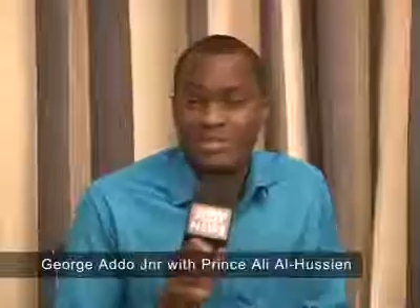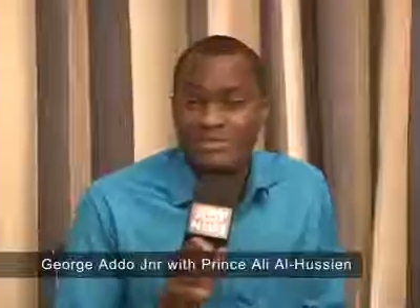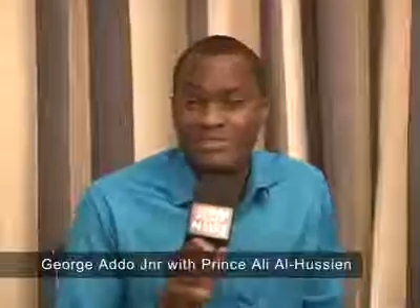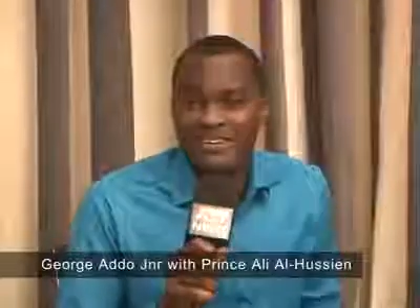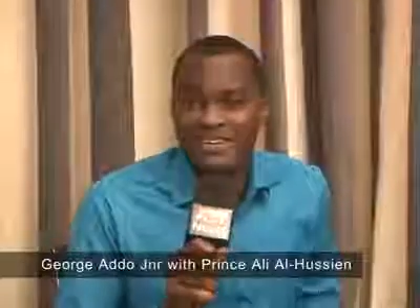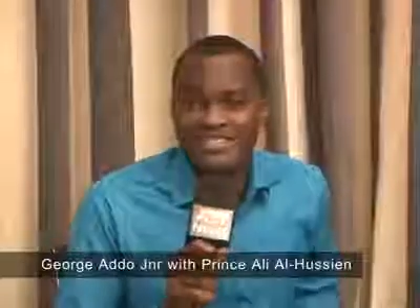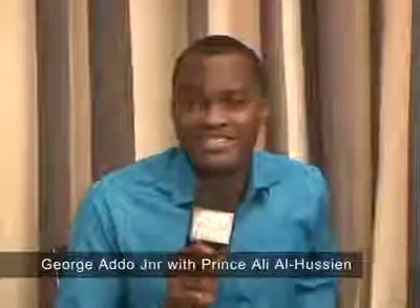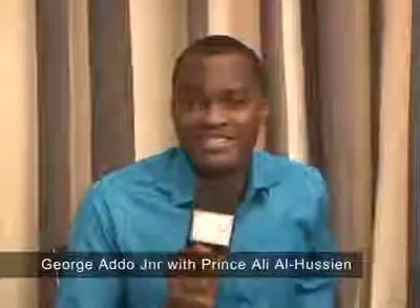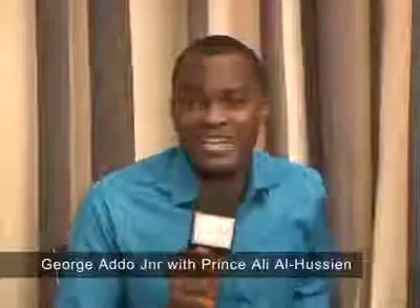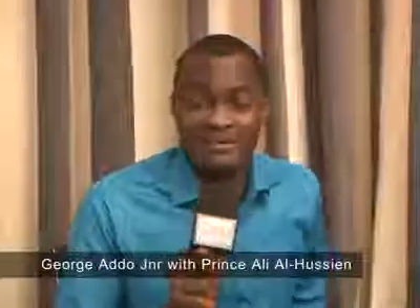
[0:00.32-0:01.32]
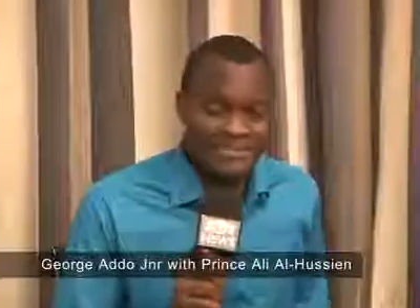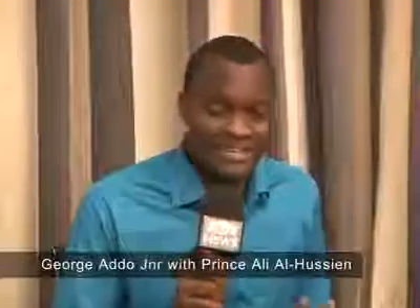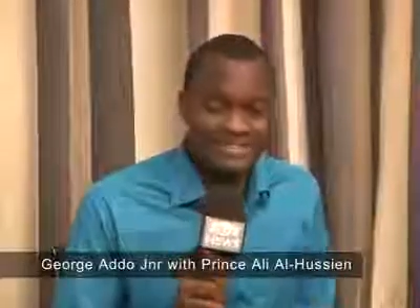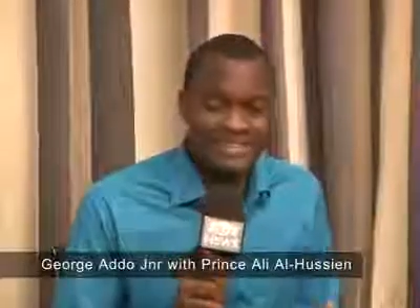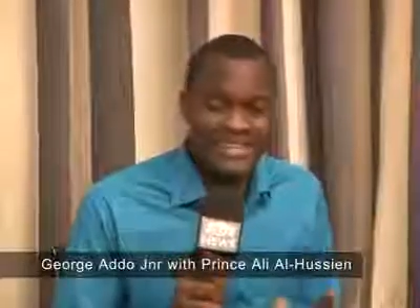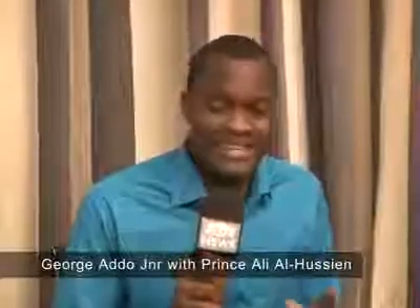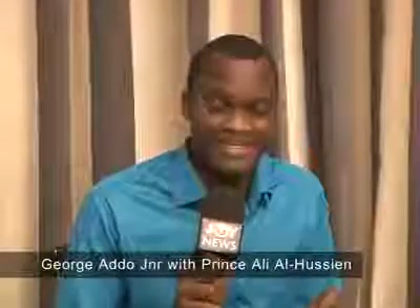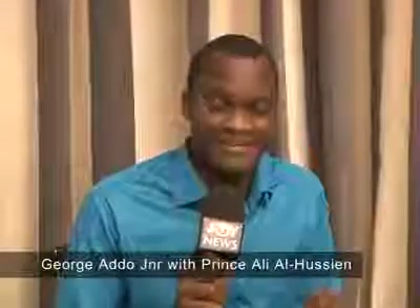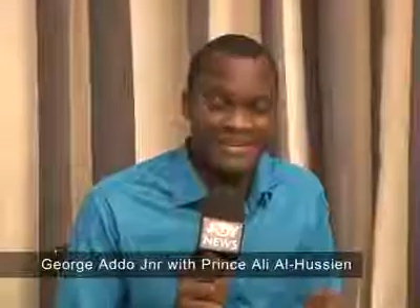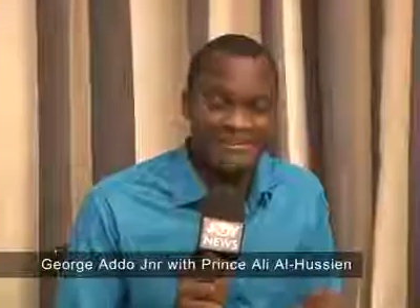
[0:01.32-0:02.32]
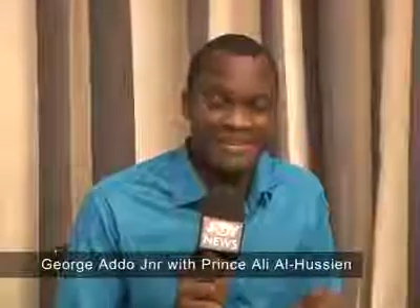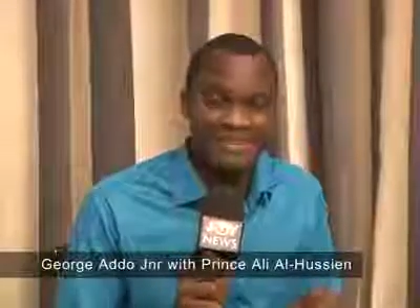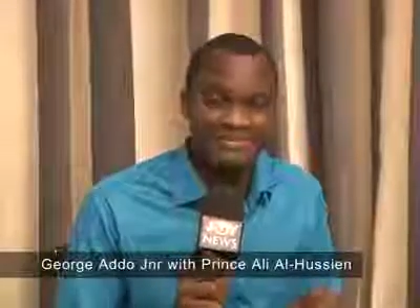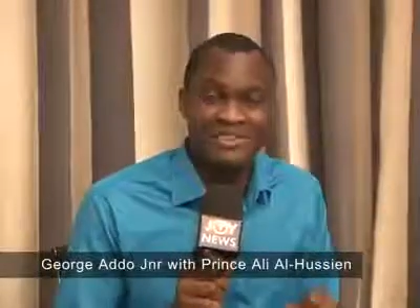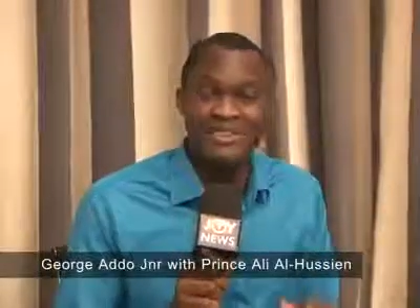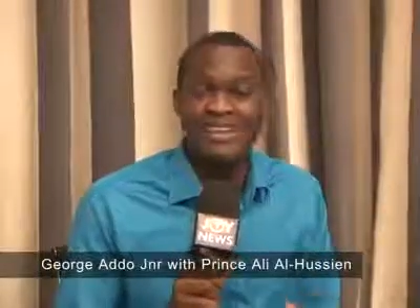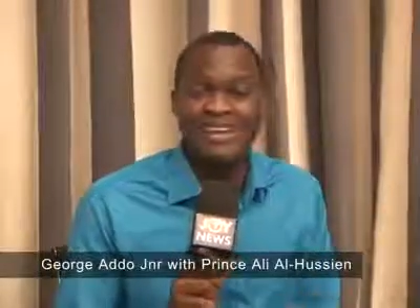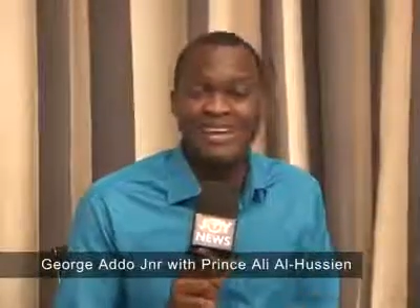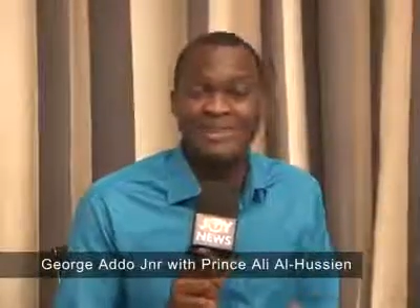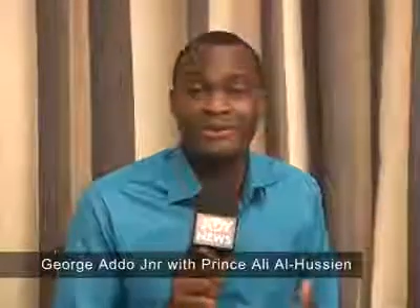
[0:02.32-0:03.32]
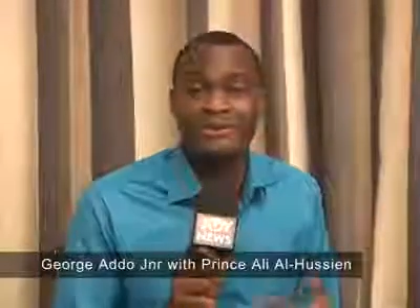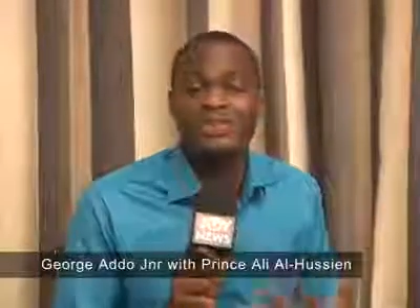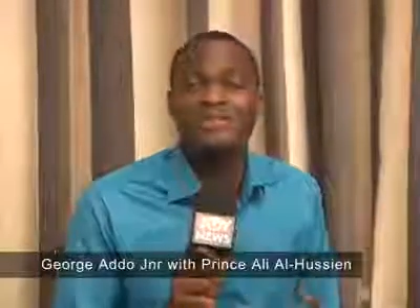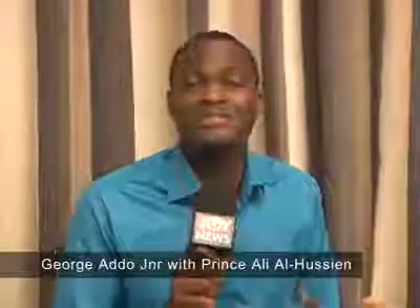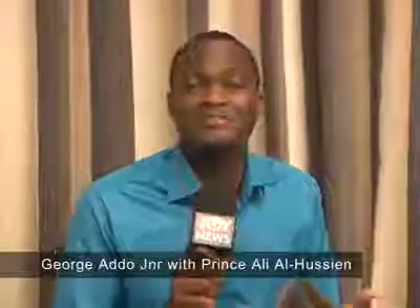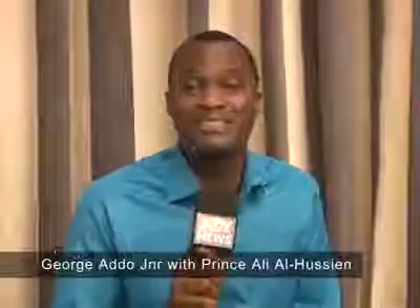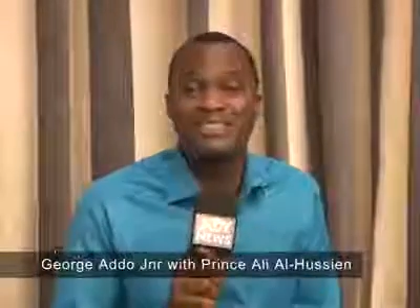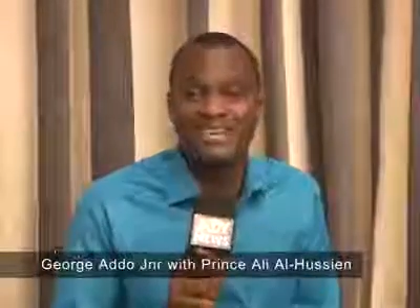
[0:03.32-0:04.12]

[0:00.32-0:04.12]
FIFA election time, certainly, and we're about finding out who is the best